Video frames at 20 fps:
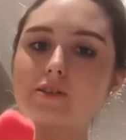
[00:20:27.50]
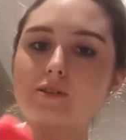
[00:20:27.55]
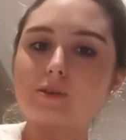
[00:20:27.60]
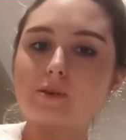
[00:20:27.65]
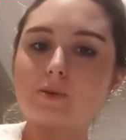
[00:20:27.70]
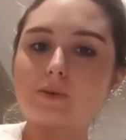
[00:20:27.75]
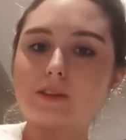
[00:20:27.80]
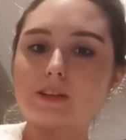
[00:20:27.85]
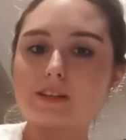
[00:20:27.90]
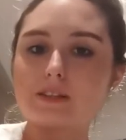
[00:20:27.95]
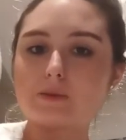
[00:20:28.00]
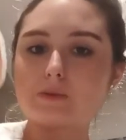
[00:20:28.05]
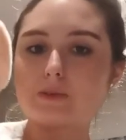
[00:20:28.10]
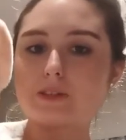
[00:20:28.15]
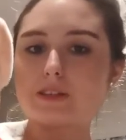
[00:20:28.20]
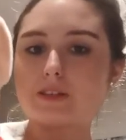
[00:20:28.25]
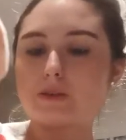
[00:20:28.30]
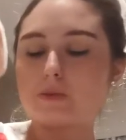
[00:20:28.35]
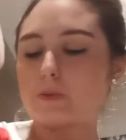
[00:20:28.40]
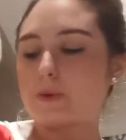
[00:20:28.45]
So this
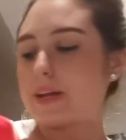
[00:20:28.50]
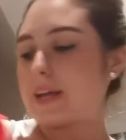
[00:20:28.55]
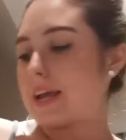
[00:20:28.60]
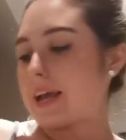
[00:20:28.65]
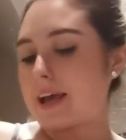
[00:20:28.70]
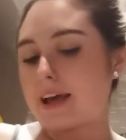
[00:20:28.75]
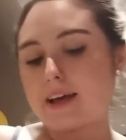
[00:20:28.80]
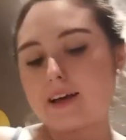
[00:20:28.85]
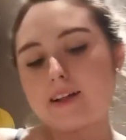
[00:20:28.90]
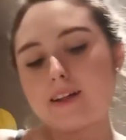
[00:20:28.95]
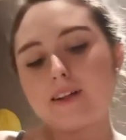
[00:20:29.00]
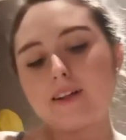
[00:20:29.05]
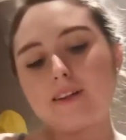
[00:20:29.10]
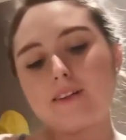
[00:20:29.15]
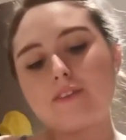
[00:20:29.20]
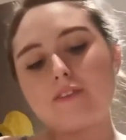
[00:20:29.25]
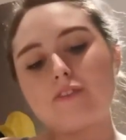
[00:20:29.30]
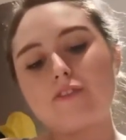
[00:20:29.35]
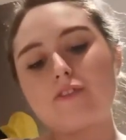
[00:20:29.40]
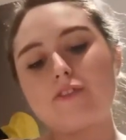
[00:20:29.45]
was his wee
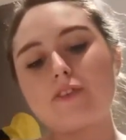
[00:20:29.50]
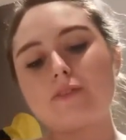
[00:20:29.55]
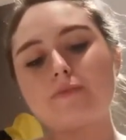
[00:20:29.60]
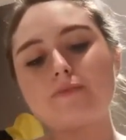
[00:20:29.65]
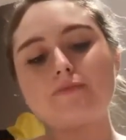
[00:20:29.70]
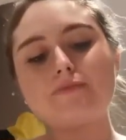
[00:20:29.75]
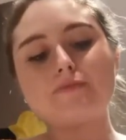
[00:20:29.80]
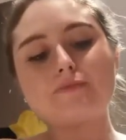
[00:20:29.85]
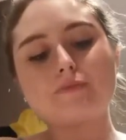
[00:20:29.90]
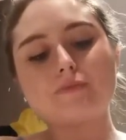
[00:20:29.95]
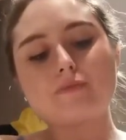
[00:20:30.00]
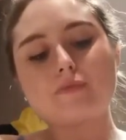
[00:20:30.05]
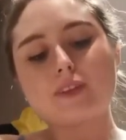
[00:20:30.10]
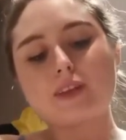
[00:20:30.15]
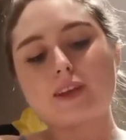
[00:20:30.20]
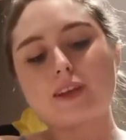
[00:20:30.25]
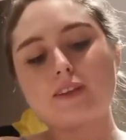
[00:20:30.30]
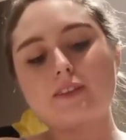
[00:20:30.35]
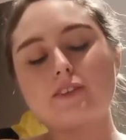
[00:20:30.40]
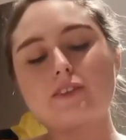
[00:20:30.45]
elf.
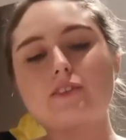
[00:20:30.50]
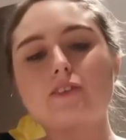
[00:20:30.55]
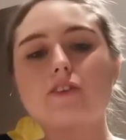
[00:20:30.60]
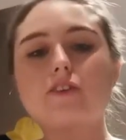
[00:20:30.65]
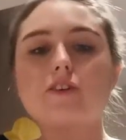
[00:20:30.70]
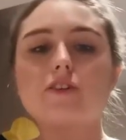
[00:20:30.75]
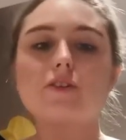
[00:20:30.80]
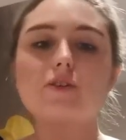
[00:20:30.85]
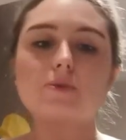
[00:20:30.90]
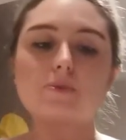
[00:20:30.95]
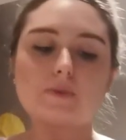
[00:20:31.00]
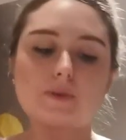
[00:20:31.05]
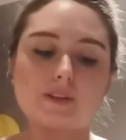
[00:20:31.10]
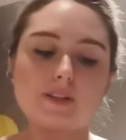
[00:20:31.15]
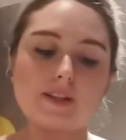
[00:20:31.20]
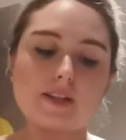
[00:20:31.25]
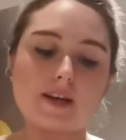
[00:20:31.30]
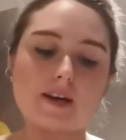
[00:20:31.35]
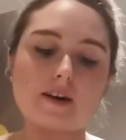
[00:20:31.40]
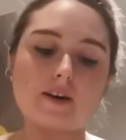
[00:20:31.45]
This is another
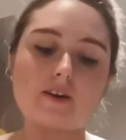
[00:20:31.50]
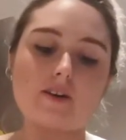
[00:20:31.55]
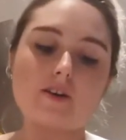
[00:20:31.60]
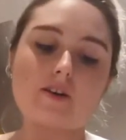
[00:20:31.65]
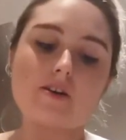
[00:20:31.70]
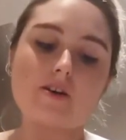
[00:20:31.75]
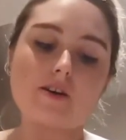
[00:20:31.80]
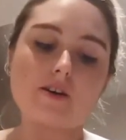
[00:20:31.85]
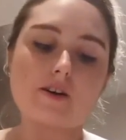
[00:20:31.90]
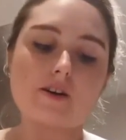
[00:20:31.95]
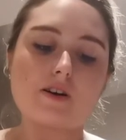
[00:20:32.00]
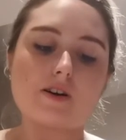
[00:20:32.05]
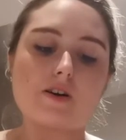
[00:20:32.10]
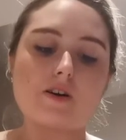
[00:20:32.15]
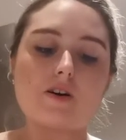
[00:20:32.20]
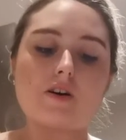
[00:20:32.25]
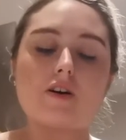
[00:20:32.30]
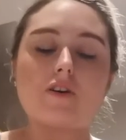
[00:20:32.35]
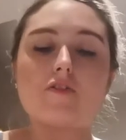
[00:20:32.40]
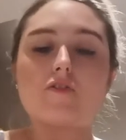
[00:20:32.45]
one that
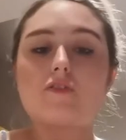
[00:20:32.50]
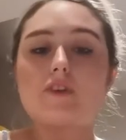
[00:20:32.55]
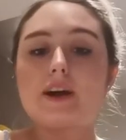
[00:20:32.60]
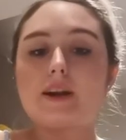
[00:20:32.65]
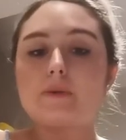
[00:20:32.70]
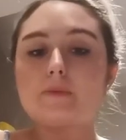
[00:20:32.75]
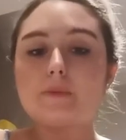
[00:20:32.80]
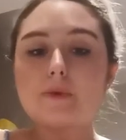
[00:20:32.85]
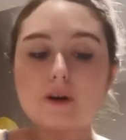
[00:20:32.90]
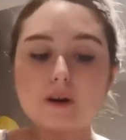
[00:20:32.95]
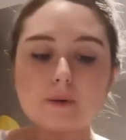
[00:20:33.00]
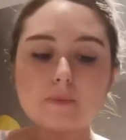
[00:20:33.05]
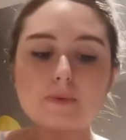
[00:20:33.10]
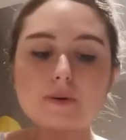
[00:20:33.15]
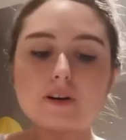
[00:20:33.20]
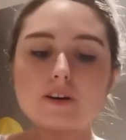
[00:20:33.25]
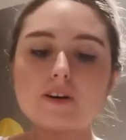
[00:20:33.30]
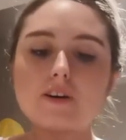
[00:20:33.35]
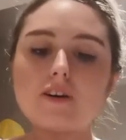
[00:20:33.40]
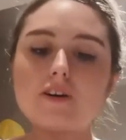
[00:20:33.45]
our friend
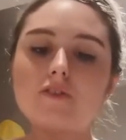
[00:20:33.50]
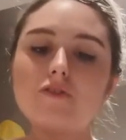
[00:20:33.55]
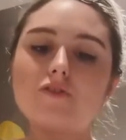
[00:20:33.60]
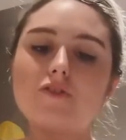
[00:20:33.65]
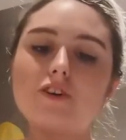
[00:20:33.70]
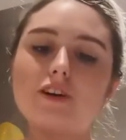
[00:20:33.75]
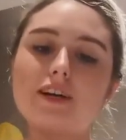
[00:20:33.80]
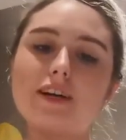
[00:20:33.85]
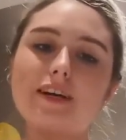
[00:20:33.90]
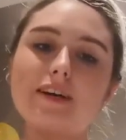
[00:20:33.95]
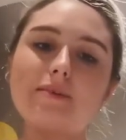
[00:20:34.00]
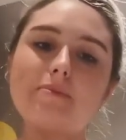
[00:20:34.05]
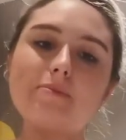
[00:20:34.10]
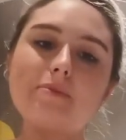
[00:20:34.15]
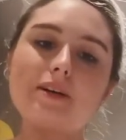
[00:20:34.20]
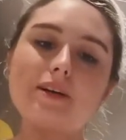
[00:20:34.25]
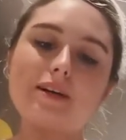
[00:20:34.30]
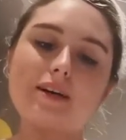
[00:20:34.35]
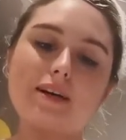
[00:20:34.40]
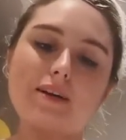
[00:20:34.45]
Barbara got for him,
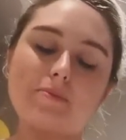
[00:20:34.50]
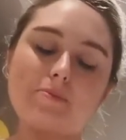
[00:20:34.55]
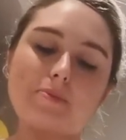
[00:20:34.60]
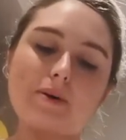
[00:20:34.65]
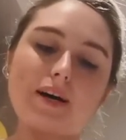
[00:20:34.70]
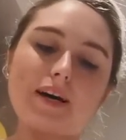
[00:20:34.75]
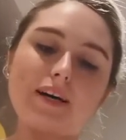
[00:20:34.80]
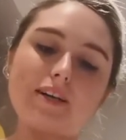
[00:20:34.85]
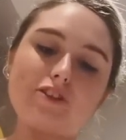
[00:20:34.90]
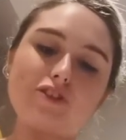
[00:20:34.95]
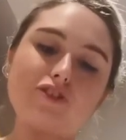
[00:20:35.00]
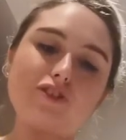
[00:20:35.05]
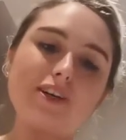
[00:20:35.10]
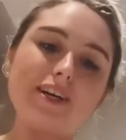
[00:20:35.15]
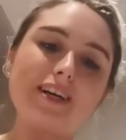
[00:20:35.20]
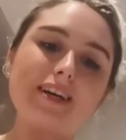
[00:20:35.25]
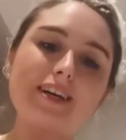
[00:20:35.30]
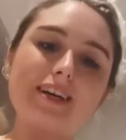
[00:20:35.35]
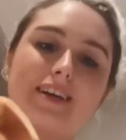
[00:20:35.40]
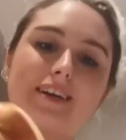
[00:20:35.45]
and
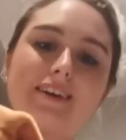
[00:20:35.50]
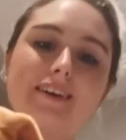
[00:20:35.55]
Patrick.